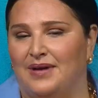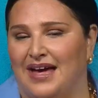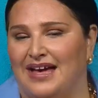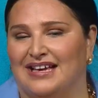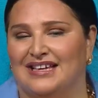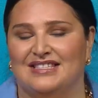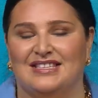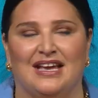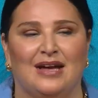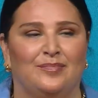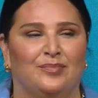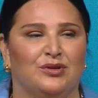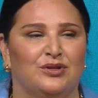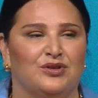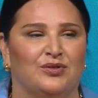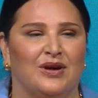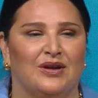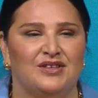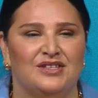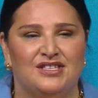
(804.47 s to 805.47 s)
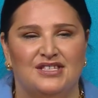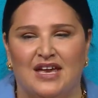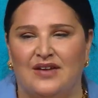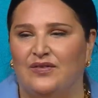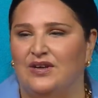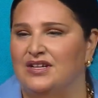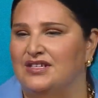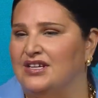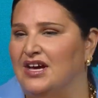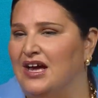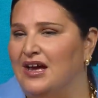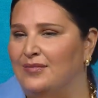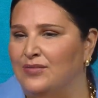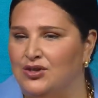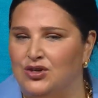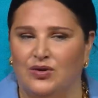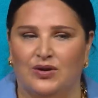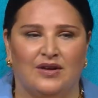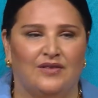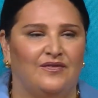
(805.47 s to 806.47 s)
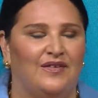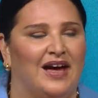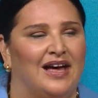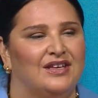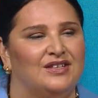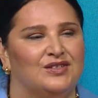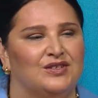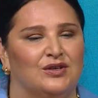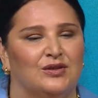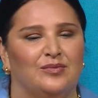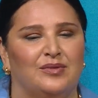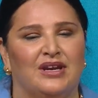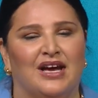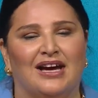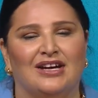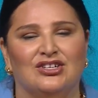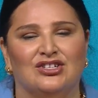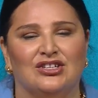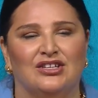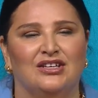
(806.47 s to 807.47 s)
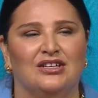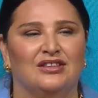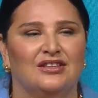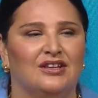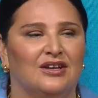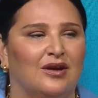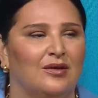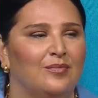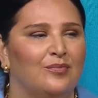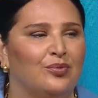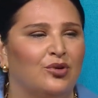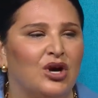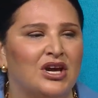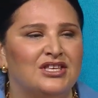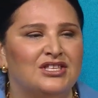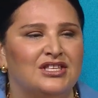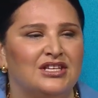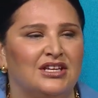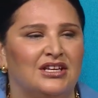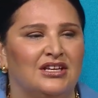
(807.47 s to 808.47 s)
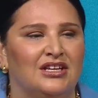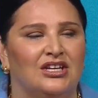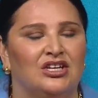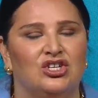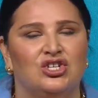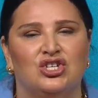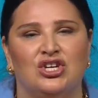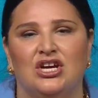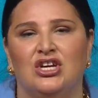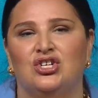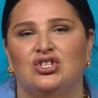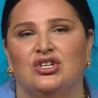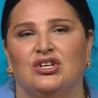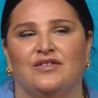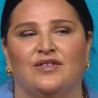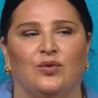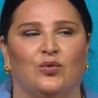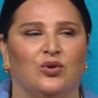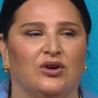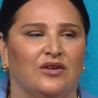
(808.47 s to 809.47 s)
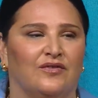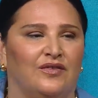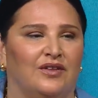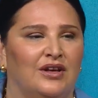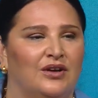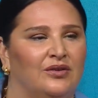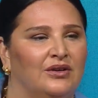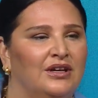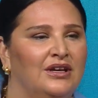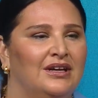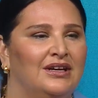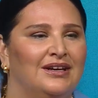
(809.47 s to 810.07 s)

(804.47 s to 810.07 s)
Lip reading: examples around saving time, do it faster, but actually the compressing and changing of the workflow